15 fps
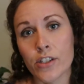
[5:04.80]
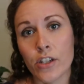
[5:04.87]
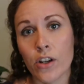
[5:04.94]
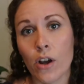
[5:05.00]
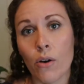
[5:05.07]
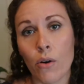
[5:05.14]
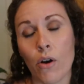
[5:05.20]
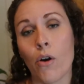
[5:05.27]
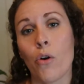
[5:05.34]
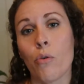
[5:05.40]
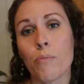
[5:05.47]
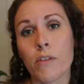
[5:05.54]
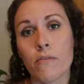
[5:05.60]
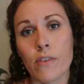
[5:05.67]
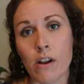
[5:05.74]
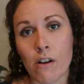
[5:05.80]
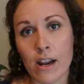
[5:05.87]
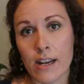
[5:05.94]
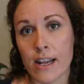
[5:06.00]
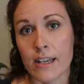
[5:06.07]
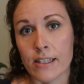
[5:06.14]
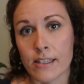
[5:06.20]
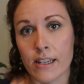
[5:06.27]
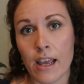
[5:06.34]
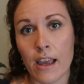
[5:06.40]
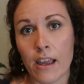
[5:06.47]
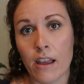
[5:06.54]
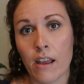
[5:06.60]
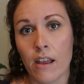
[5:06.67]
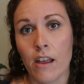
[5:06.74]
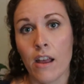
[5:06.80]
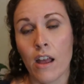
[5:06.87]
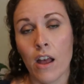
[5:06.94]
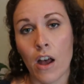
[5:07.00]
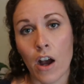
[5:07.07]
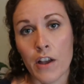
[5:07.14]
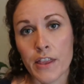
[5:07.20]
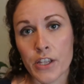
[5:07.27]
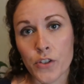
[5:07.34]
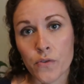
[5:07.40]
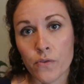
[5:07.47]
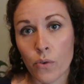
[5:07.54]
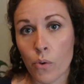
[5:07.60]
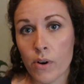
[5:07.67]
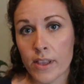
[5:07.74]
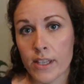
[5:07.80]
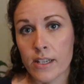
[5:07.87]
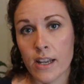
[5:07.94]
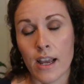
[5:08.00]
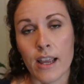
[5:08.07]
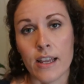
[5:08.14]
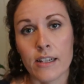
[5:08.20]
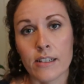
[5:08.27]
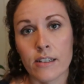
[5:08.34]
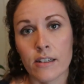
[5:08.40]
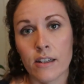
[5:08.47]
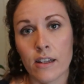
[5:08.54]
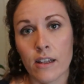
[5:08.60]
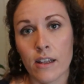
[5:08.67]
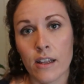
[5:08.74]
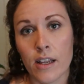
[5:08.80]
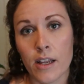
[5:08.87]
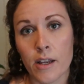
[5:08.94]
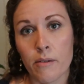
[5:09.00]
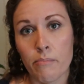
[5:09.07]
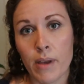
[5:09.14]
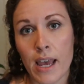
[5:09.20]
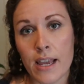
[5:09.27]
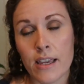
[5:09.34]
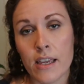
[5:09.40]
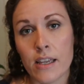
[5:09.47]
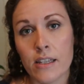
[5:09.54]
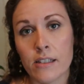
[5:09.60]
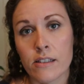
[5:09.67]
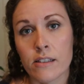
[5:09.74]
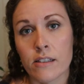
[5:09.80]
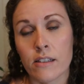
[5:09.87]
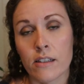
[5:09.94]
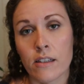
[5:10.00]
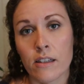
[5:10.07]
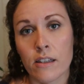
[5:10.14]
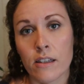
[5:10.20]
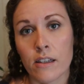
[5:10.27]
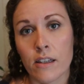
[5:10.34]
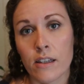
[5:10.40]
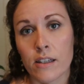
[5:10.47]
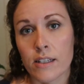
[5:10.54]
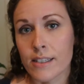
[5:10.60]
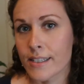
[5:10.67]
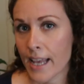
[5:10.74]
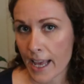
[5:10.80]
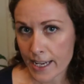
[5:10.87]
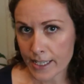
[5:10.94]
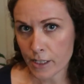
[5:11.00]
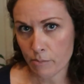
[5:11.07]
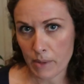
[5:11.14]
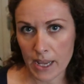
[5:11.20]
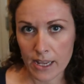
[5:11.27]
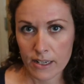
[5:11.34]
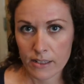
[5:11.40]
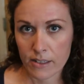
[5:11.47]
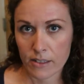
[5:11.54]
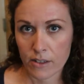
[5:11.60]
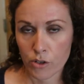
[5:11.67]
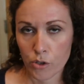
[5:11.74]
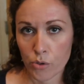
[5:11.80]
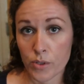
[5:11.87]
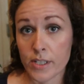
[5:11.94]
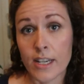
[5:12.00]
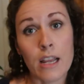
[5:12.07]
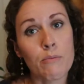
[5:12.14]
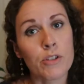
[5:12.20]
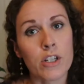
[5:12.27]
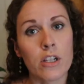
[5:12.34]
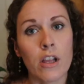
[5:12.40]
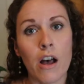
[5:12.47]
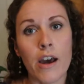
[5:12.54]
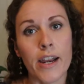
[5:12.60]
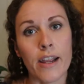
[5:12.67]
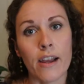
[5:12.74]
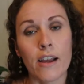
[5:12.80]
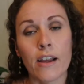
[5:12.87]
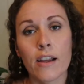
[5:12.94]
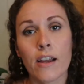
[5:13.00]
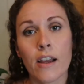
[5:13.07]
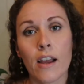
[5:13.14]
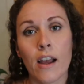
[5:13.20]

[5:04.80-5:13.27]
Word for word: to go home the very next day. On this fourth night, Peggy's tent mate, whose name was Claudia,